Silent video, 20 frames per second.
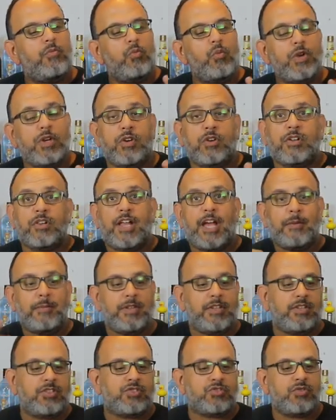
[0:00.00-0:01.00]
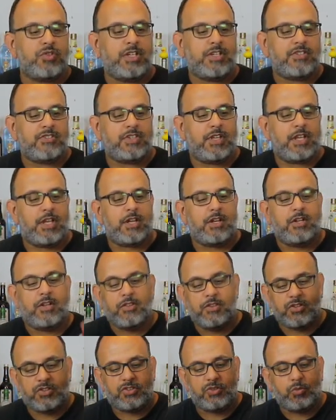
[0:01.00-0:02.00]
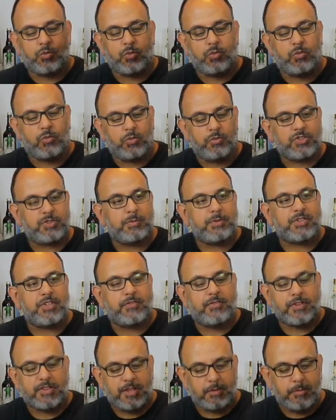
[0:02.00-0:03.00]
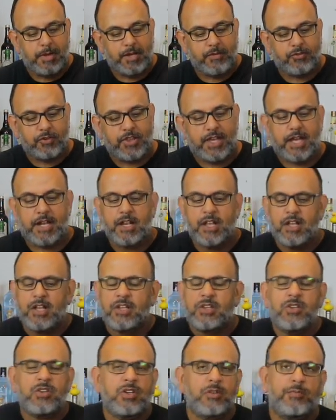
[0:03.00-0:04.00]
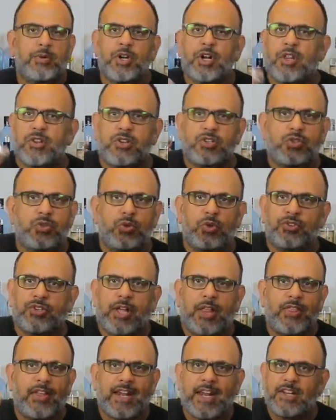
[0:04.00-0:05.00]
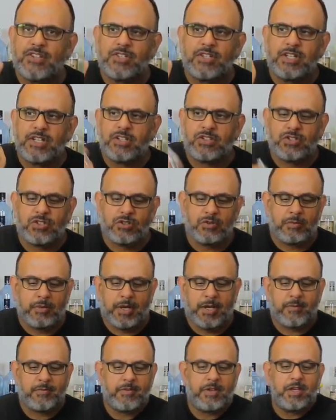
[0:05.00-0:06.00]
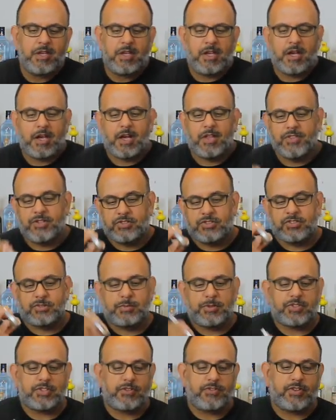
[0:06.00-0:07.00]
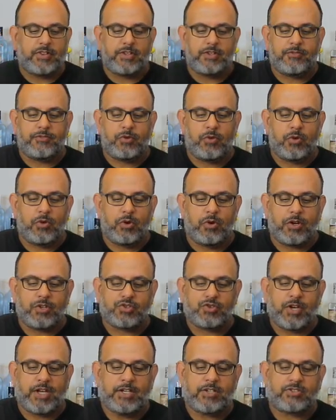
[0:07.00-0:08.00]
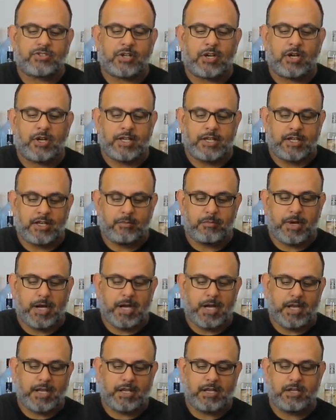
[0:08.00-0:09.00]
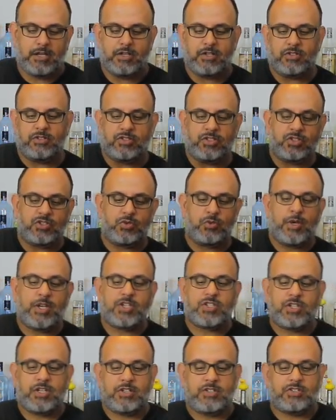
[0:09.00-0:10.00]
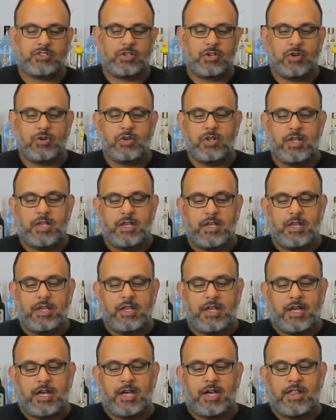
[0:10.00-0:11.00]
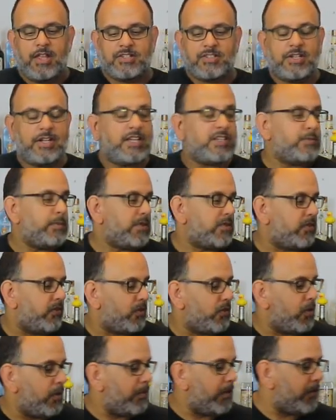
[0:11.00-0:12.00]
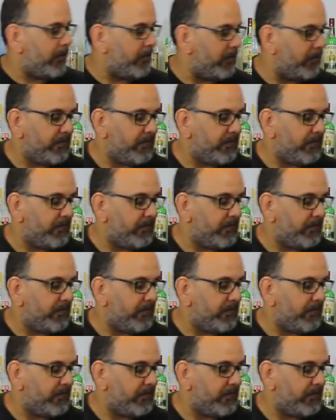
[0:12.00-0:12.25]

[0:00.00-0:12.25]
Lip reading: when you're climbing these trees, and this is specifically made for that. You can put other tools on that as you need to, but this is specifically for a chainsaw in my situation. So that's a nice piece of equipment.